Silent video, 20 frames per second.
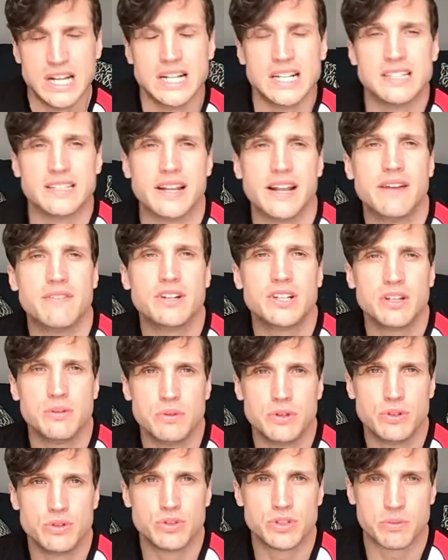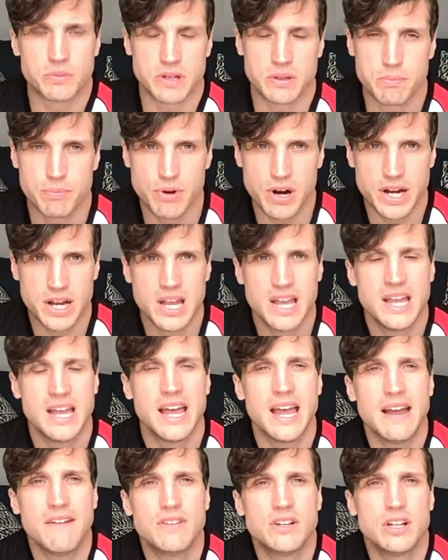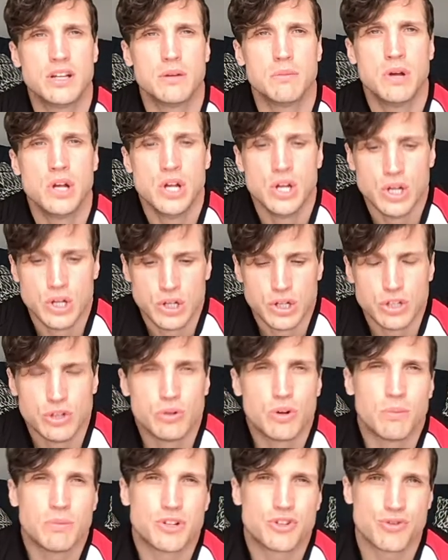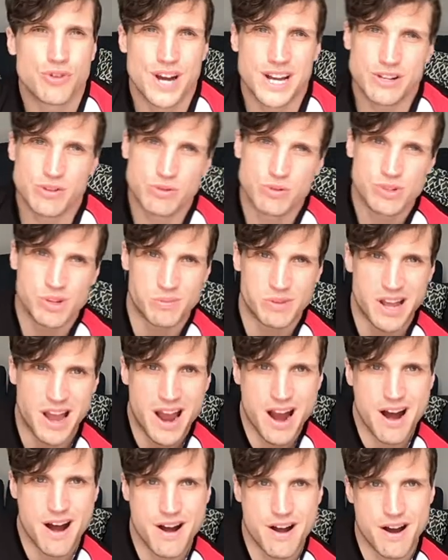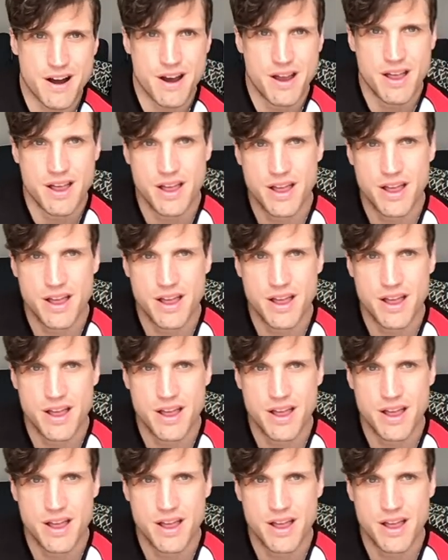Is that every time you do something break, every time you come to train, you do something harder.